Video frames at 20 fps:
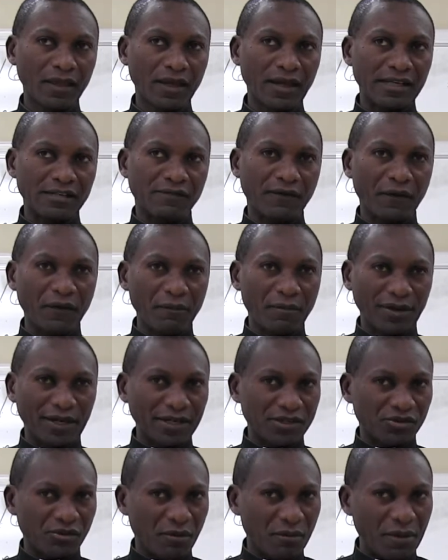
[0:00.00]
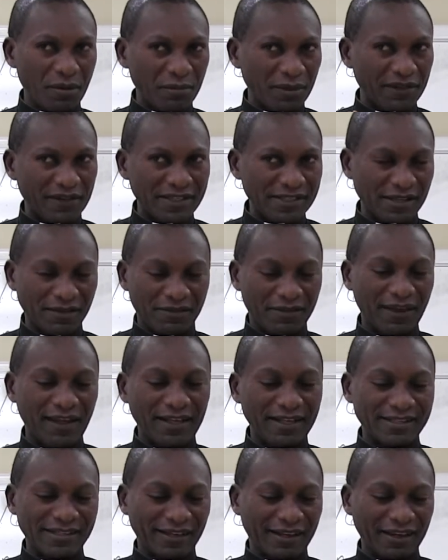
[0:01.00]
It's very important to remember these
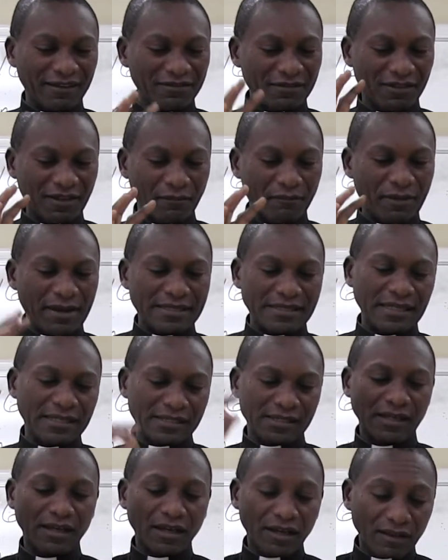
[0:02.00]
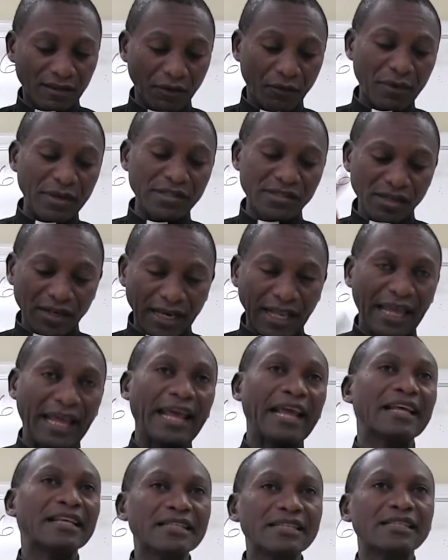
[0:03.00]
things, okay, the basics. The reason
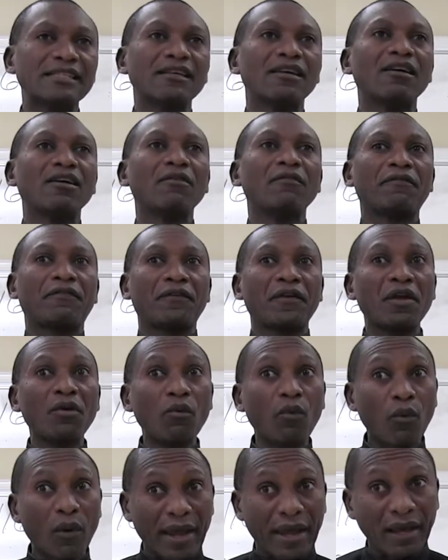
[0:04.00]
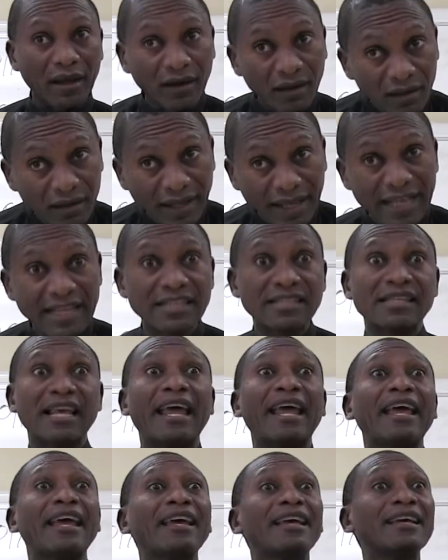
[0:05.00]
is free will is
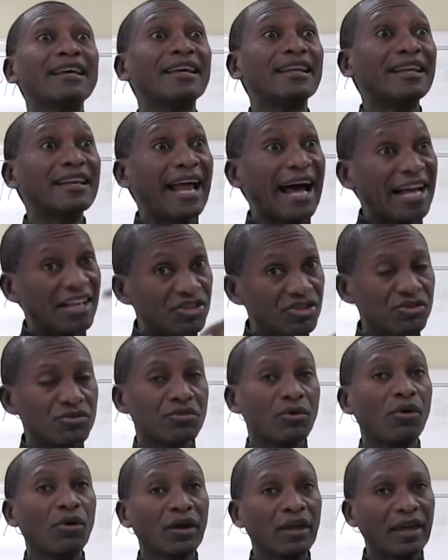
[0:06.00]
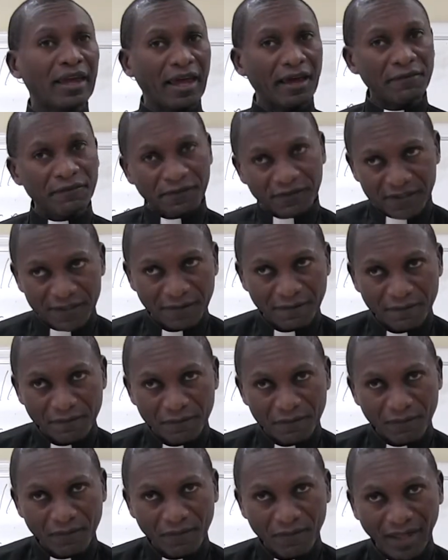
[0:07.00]
a natural gift
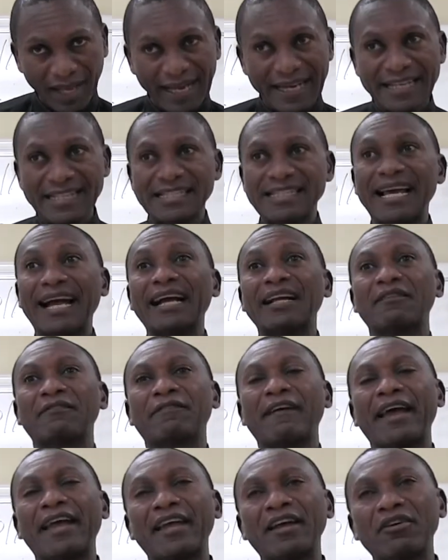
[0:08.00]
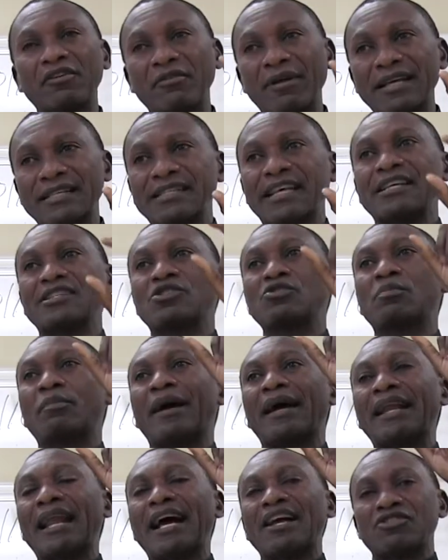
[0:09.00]
and a sanctifying grace a
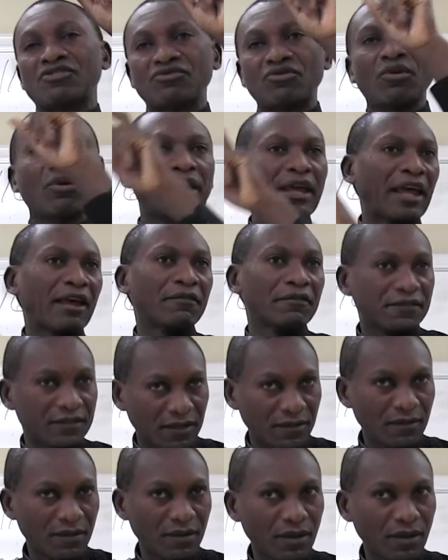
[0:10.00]
supernatural gift.